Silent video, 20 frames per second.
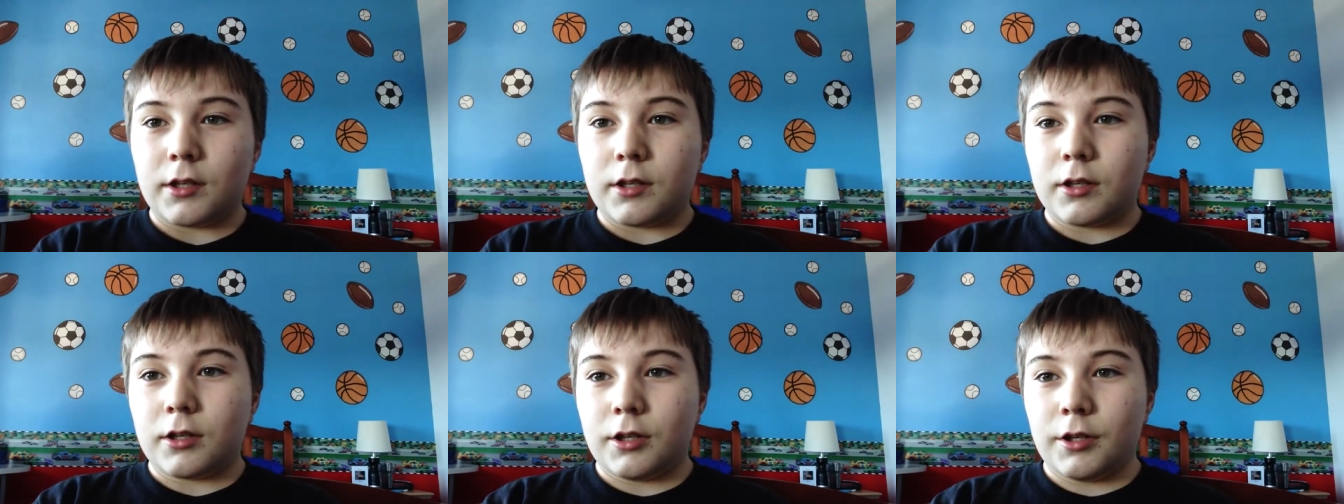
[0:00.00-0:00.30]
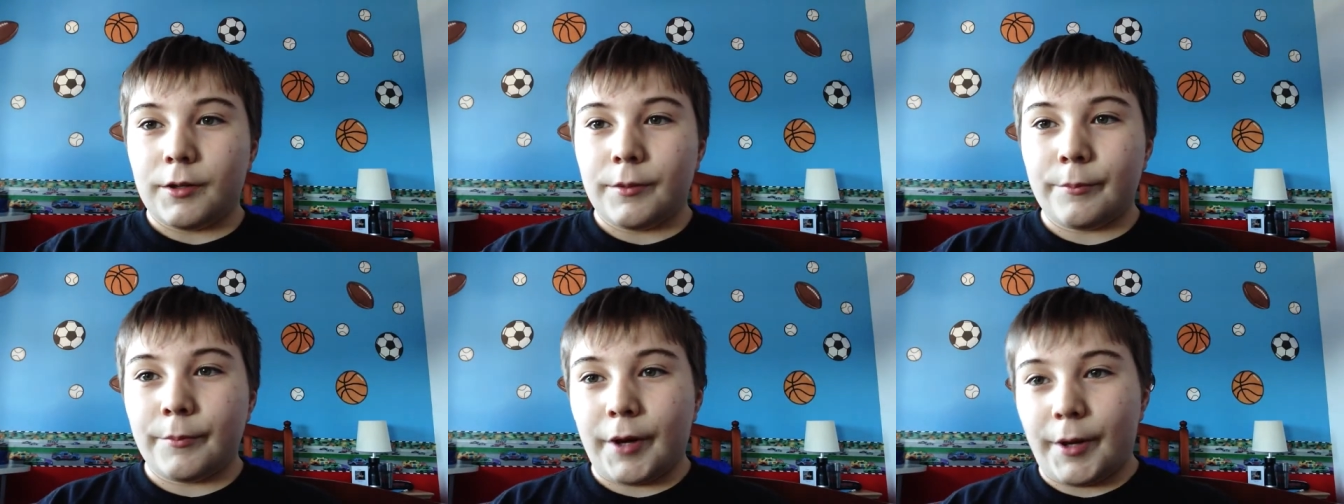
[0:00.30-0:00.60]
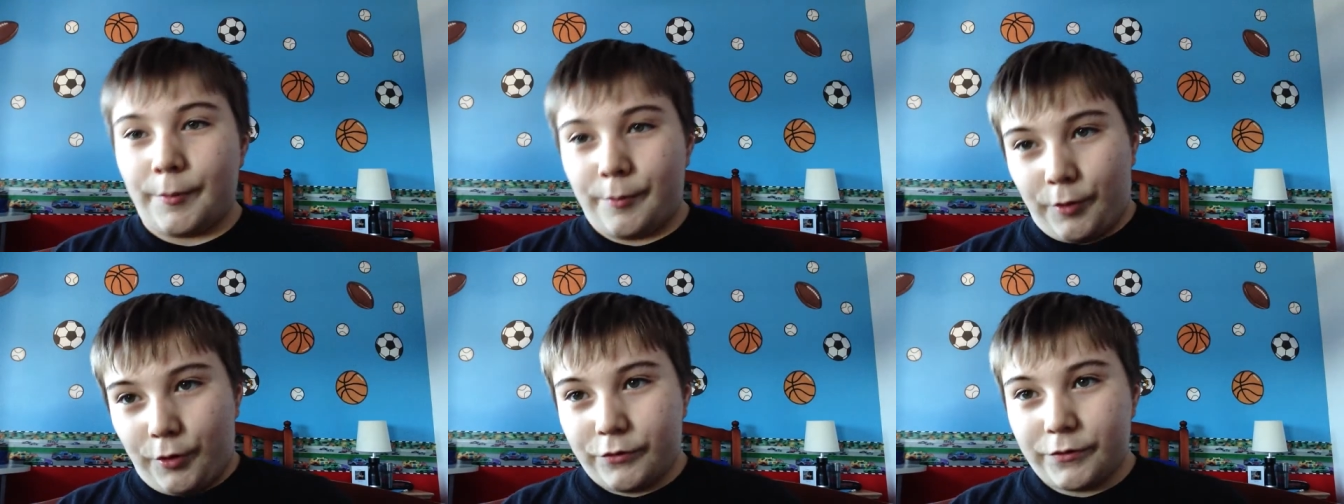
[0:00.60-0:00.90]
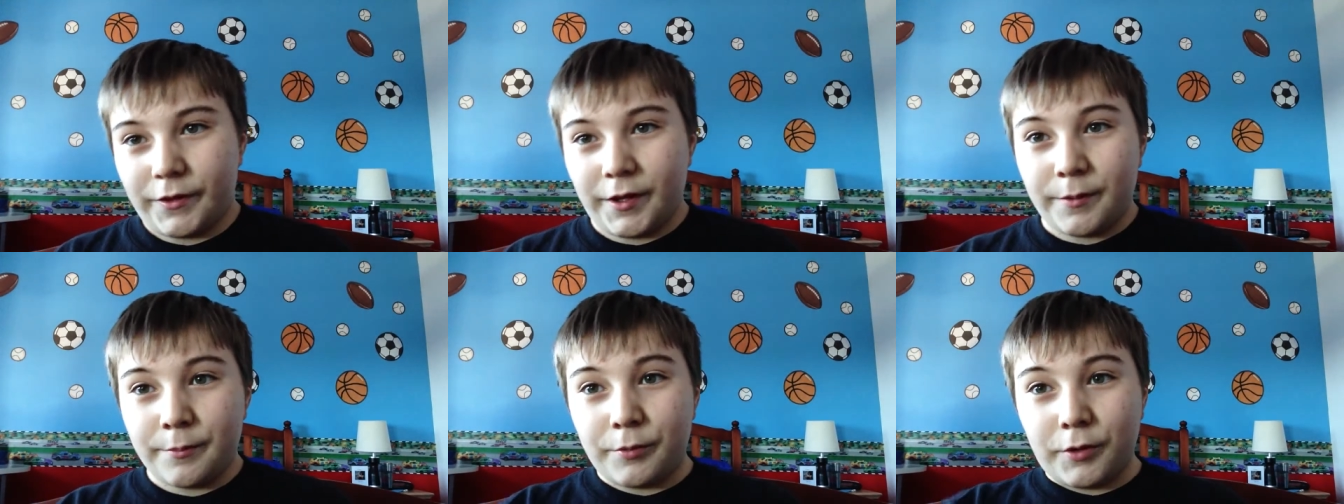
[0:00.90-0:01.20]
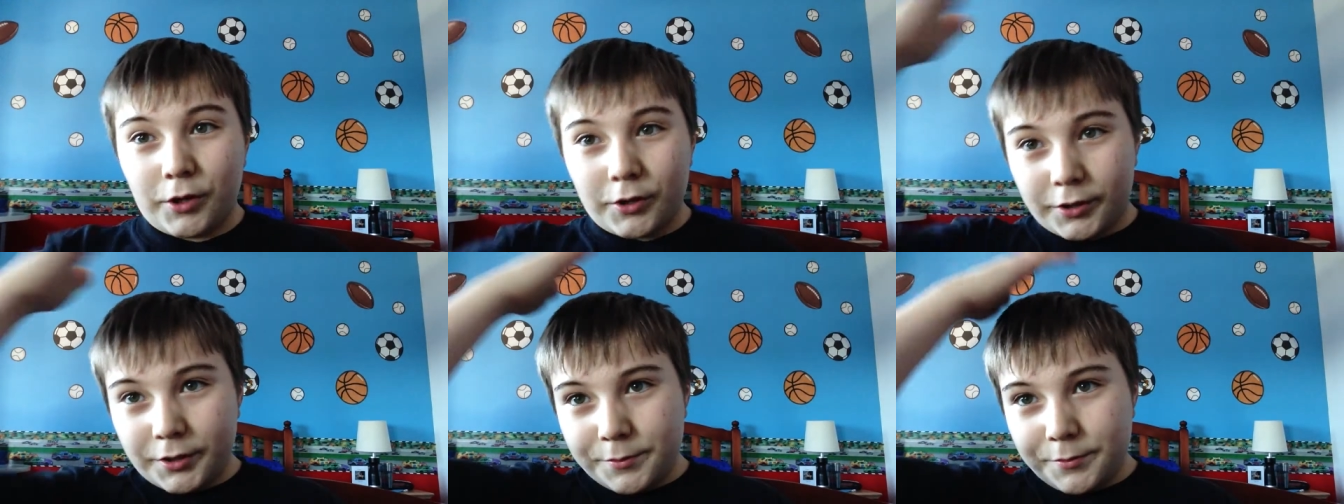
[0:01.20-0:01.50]
um, my birthday
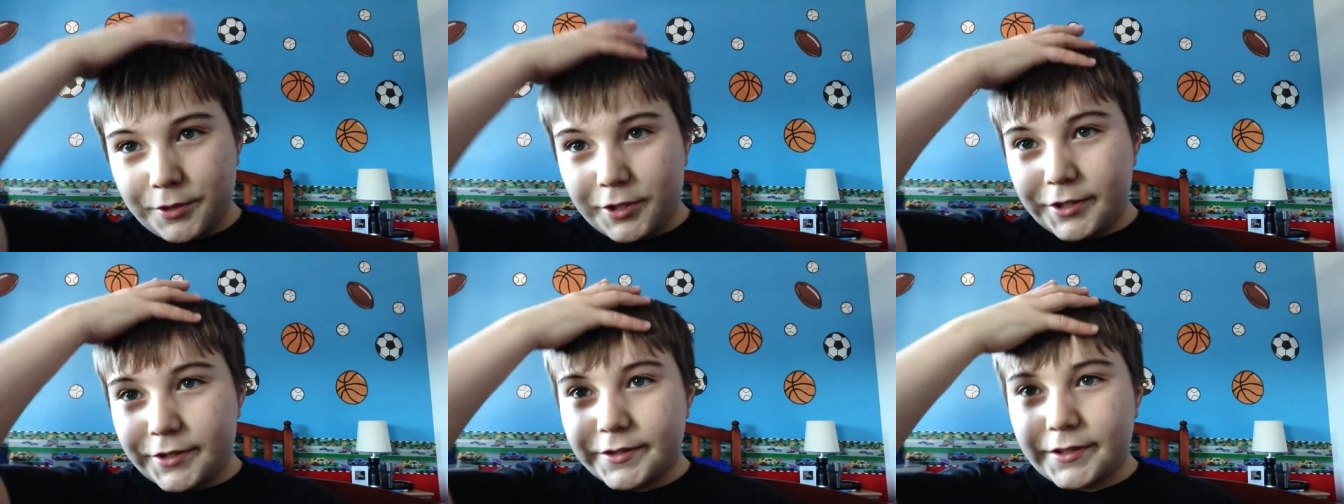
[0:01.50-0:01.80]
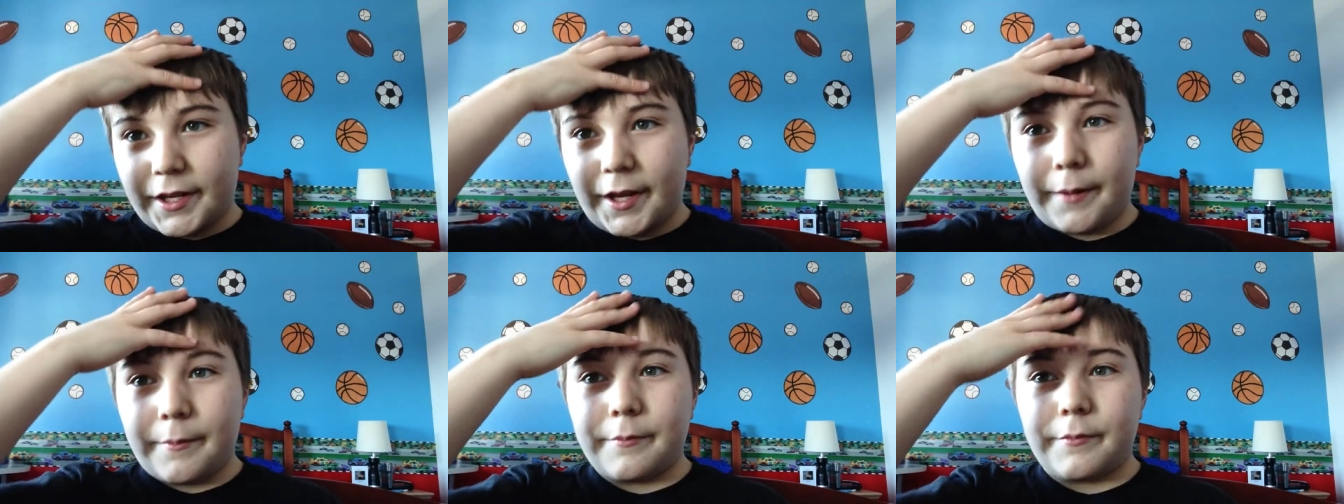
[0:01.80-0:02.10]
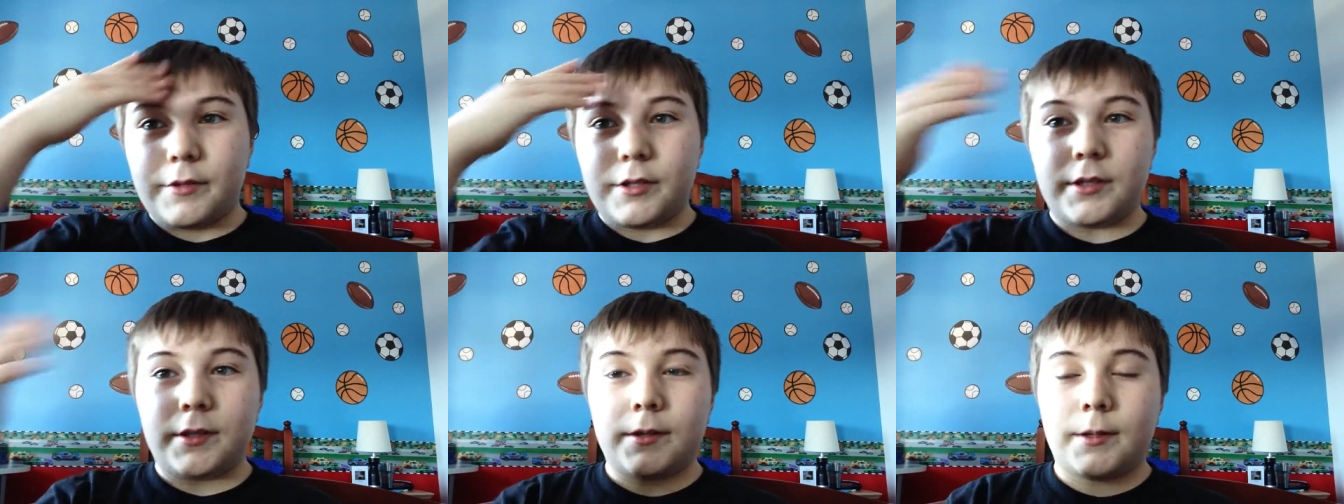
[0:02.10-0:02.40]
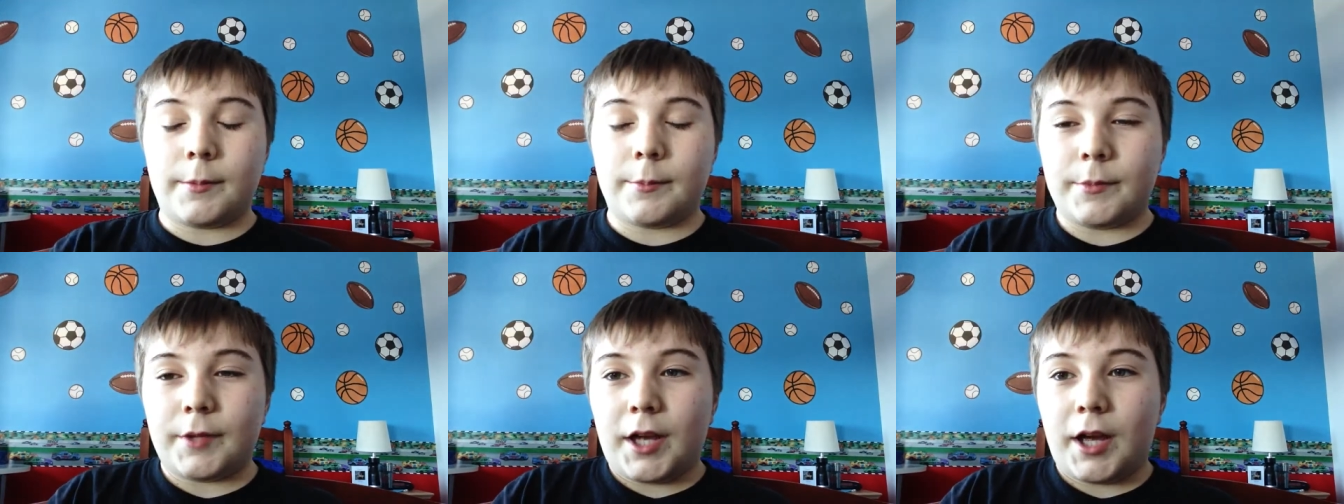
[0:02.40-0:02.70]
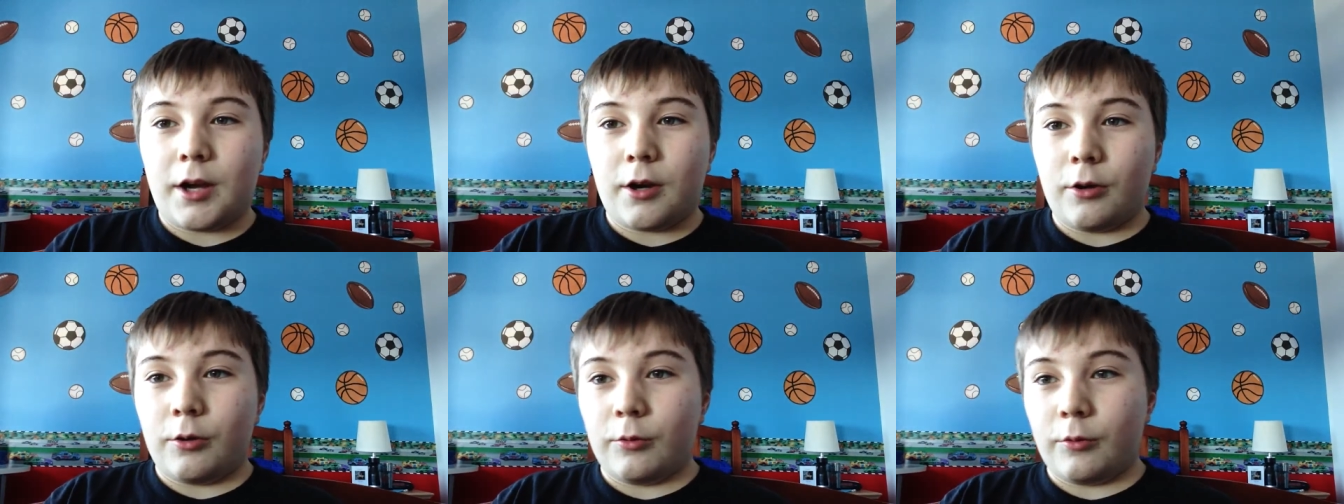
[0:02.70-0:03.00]
party, because I'm, I'm
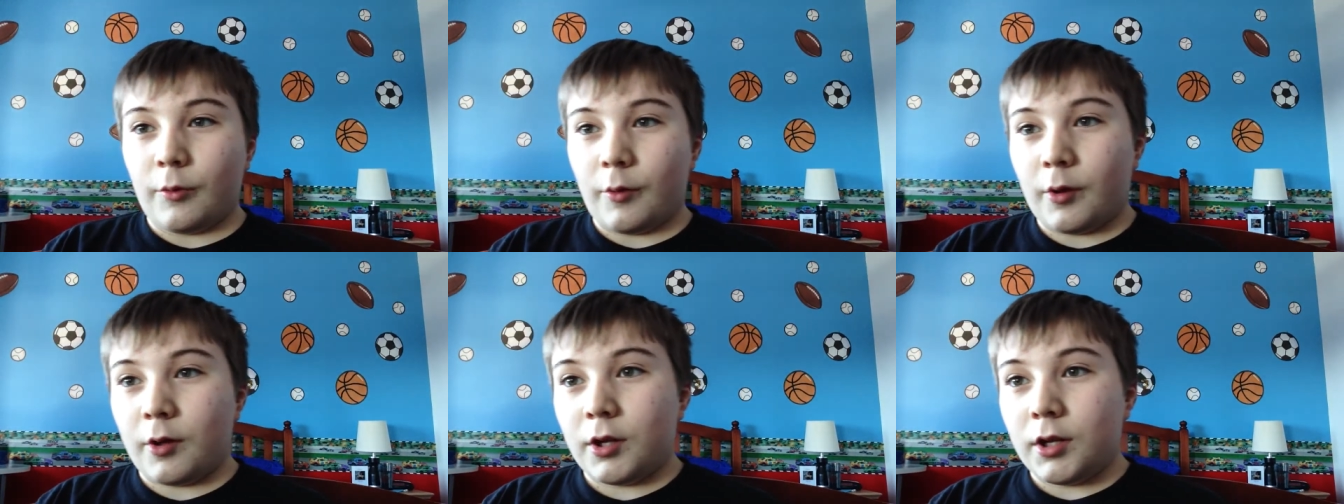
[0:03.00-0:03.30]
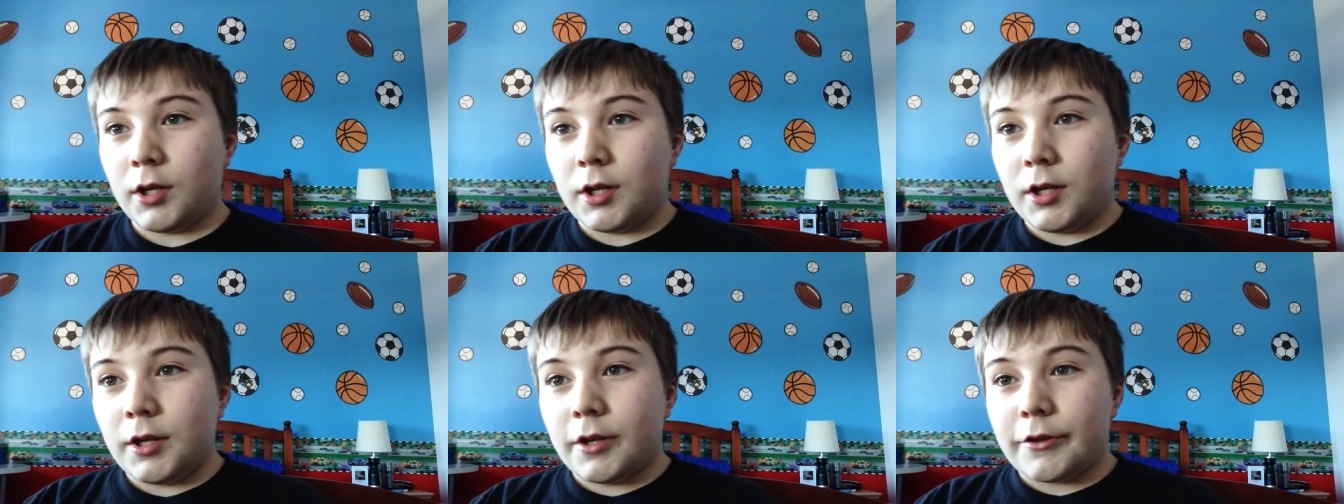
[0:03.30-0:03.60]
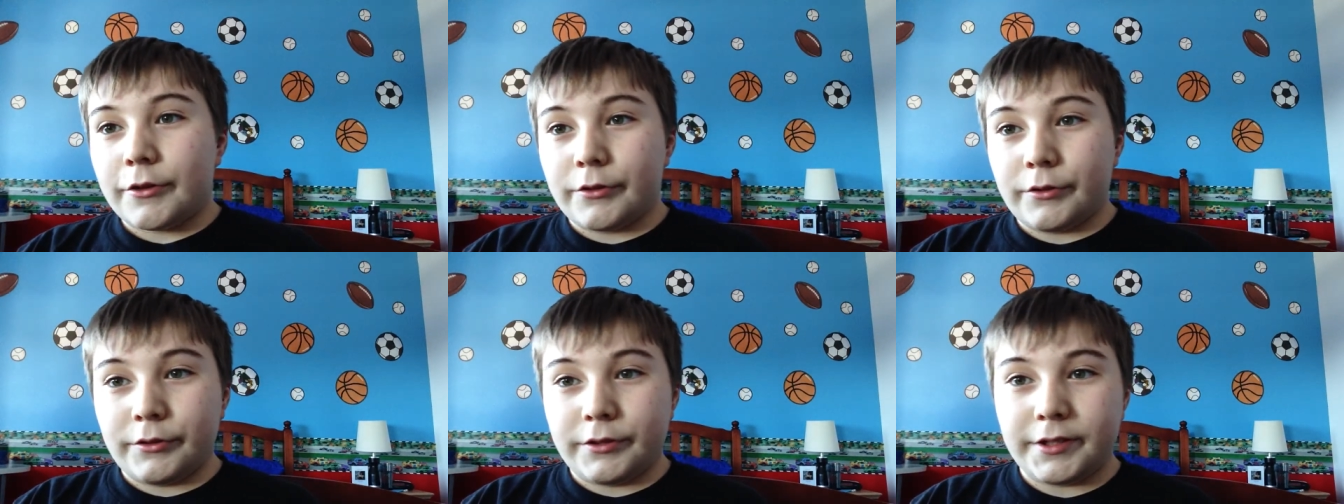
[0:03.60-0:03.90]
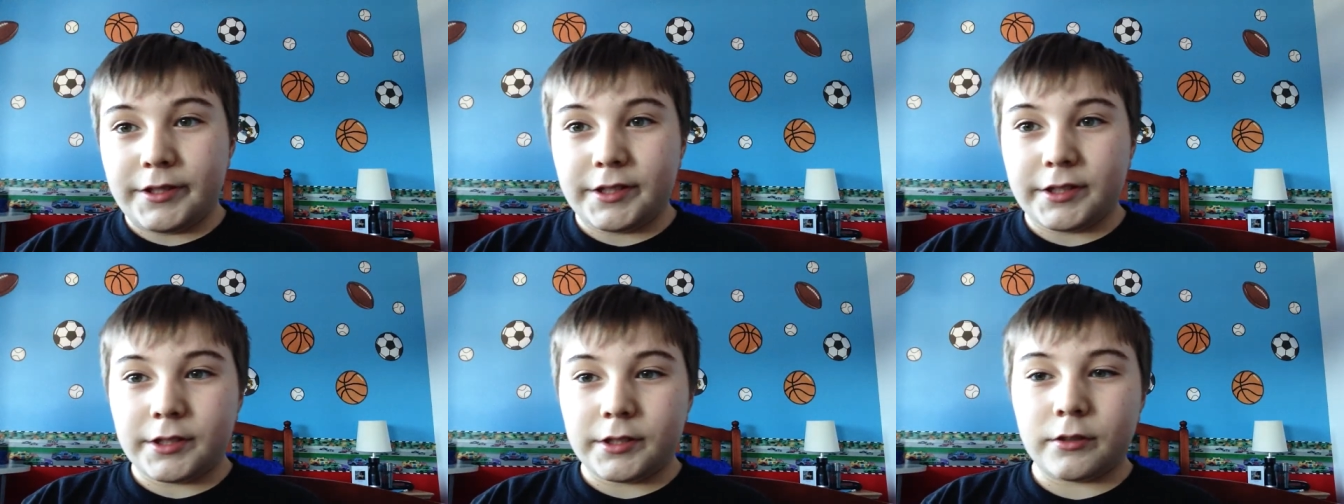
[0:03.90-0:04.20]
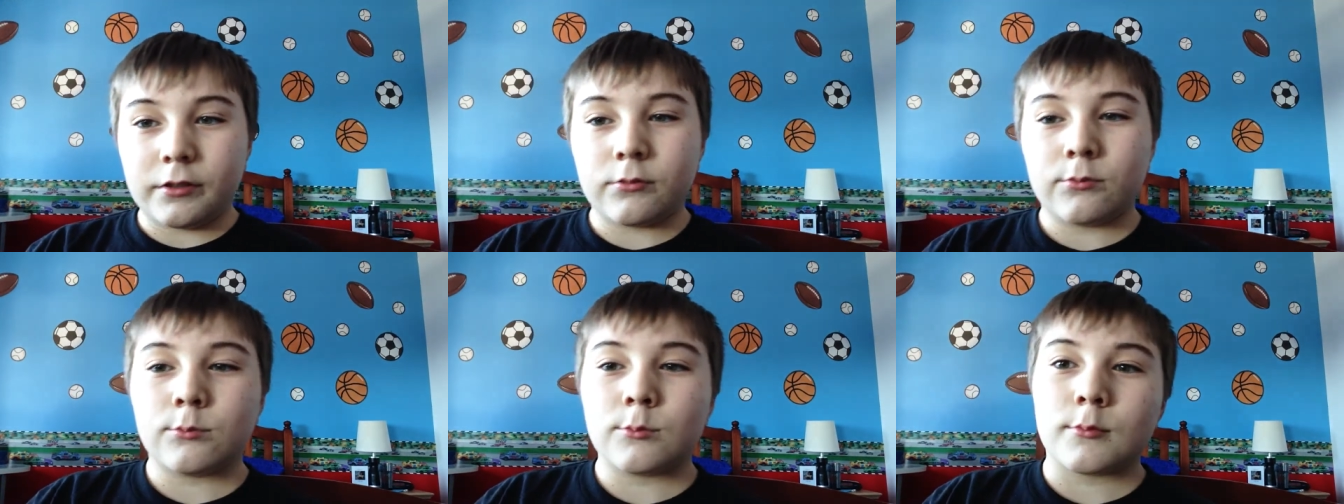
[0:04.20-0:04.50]
now
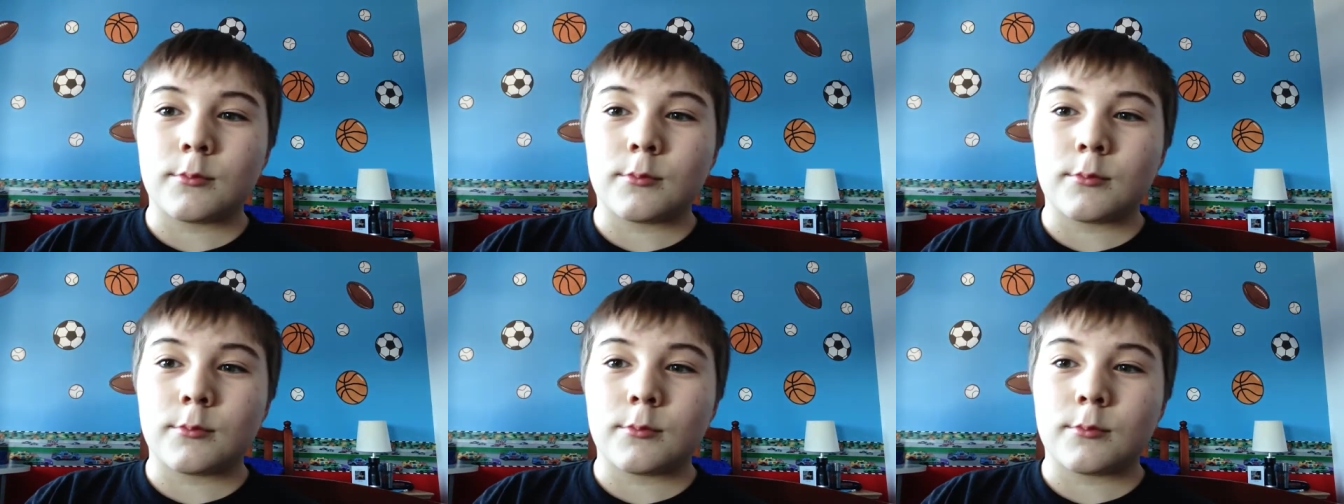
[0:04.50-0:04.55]
13.